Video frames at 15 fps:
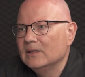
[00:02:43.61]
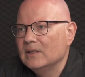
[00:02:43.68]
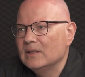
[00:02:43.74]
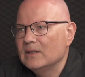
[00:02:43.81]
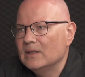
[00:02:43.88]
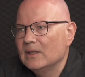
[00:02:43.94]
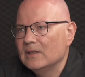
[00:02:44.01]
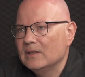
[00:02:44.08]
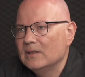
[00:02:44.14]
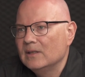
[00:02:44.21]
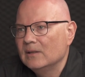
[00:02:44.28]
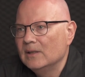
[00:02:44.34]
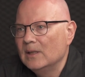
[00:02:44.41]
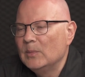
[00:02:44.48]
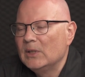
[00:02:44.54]
is
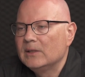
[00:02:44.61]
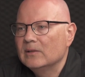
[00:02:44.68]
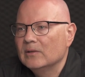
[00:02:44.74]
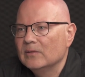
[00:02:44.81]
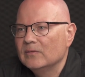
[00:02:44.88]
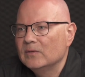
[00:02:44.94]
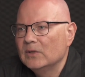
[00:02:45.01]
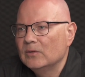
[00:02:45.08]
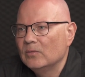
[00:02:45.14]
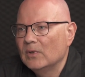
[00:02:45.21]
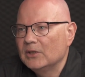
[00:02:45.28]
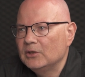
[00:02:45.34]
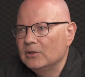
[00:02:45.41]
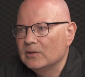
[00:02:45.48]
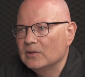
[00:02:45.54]
the limit of the
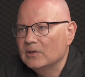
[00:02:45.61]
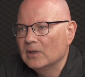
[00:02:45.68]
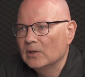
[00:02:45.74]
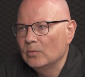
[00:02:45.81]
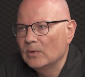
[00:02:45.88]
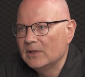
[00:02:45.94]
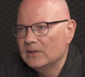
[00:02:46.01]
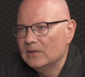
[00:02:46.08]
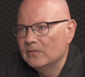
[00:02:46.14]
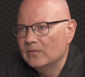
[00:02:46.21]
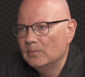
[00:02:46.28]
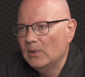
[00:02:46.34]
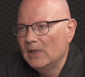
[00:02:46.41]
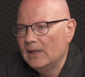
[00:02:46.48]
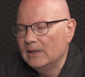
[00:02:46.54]
Russia's
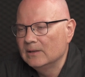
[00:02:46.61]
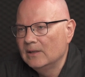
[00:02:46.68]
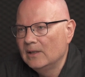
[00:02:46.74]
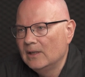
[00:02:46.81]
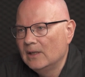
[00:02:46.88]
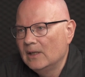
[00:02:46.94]
aggressive plan.